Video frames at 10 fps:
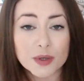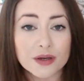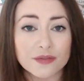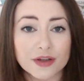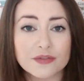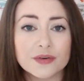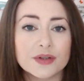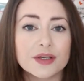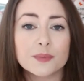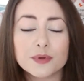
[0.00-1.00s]
perfect
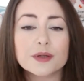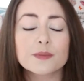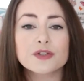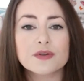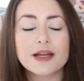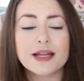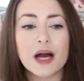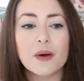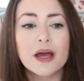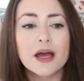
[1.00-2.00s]
for you pretty much right
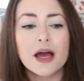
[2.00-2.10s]
now,